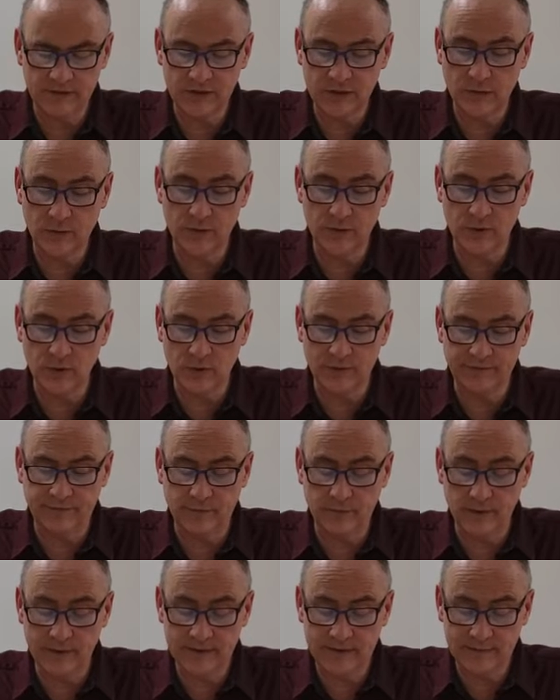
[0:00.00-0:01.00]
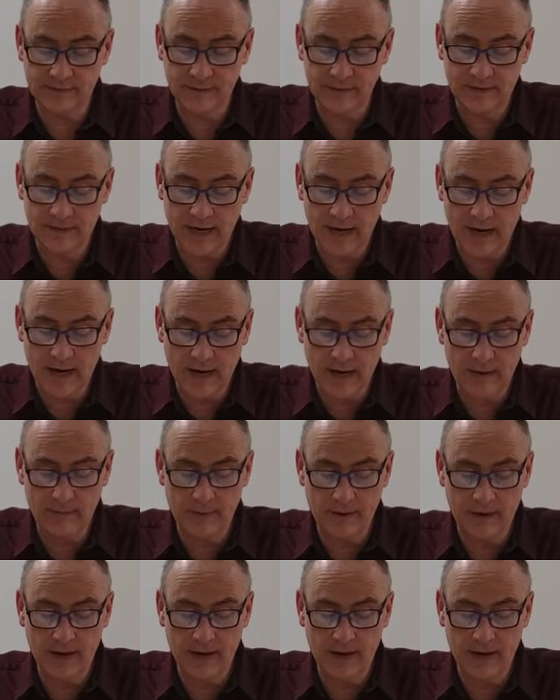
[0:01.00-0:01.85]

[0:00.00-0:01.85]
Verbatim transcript: and so endure for a time,